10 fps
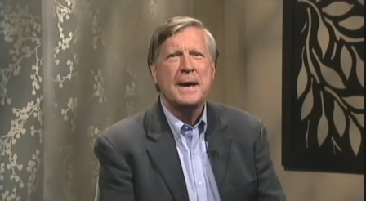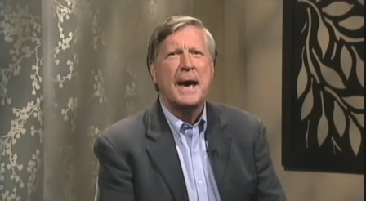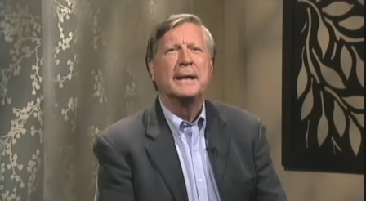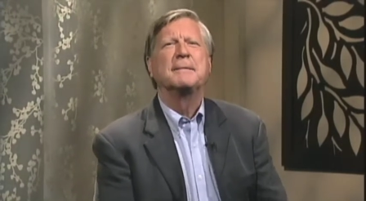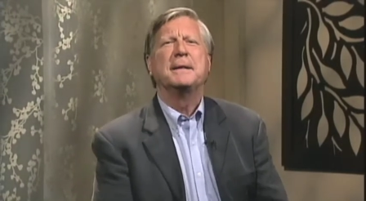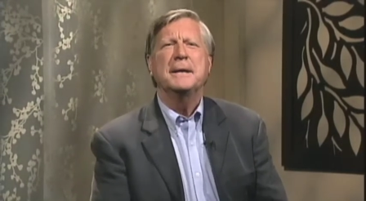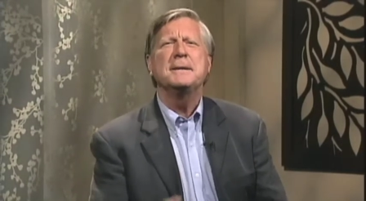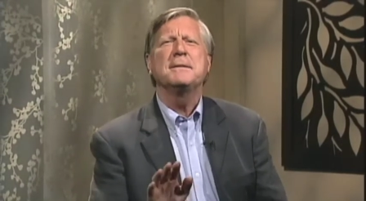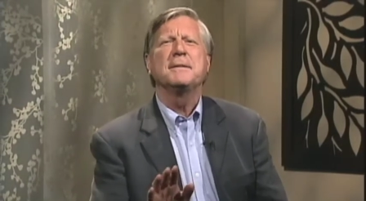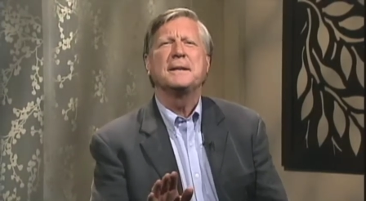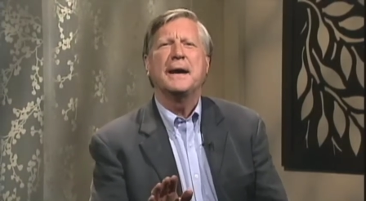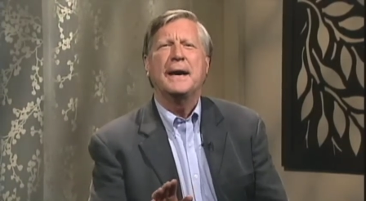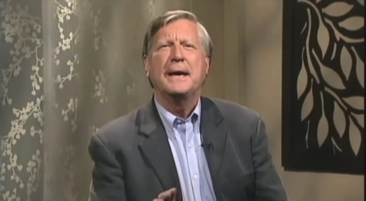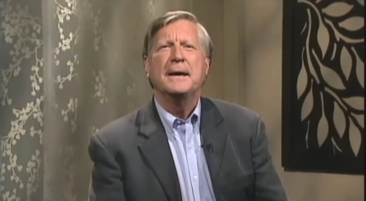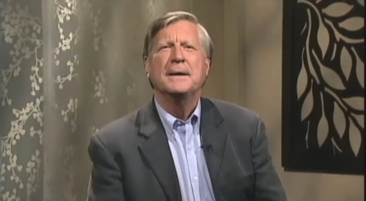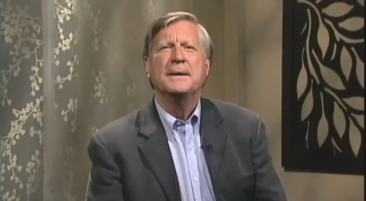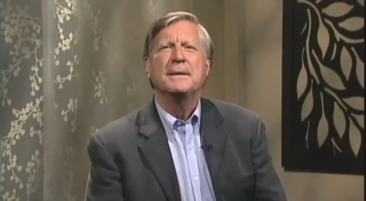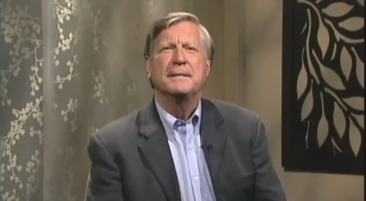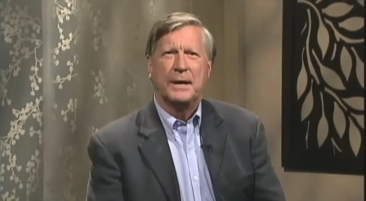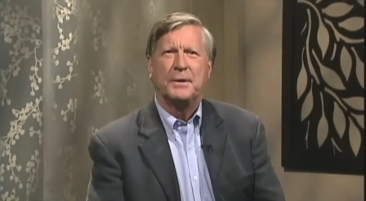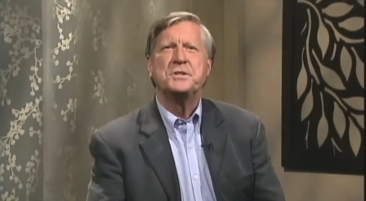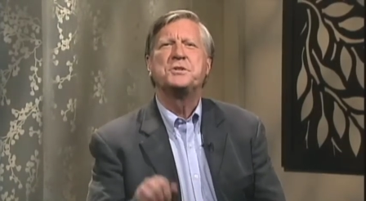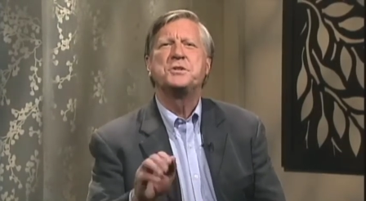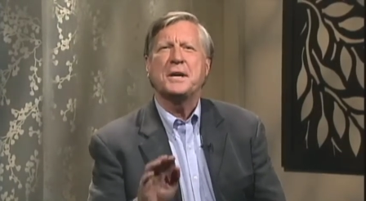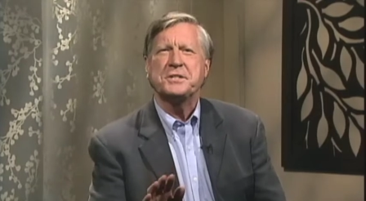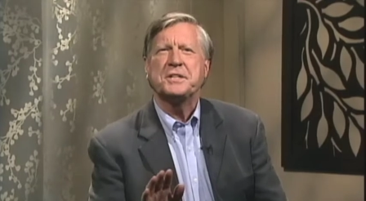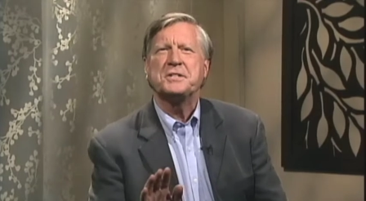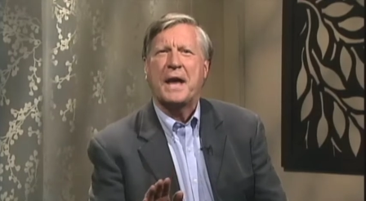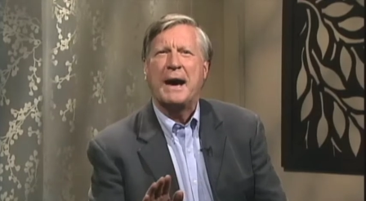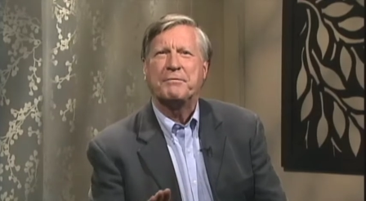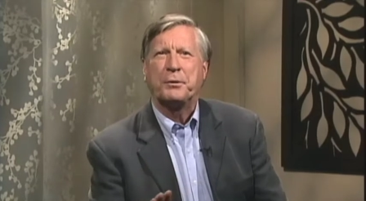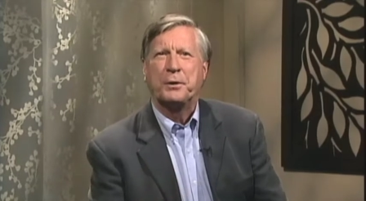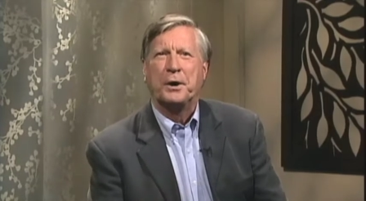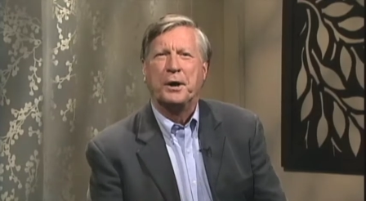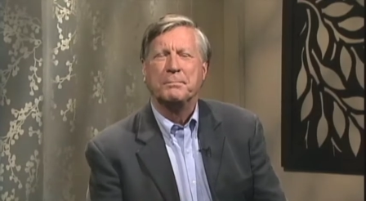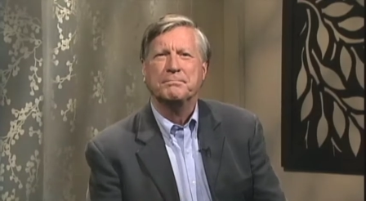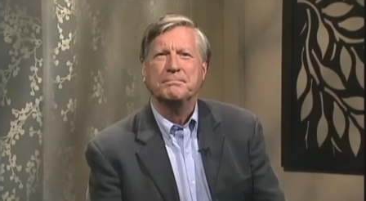And at the end of the day, there is justice after all.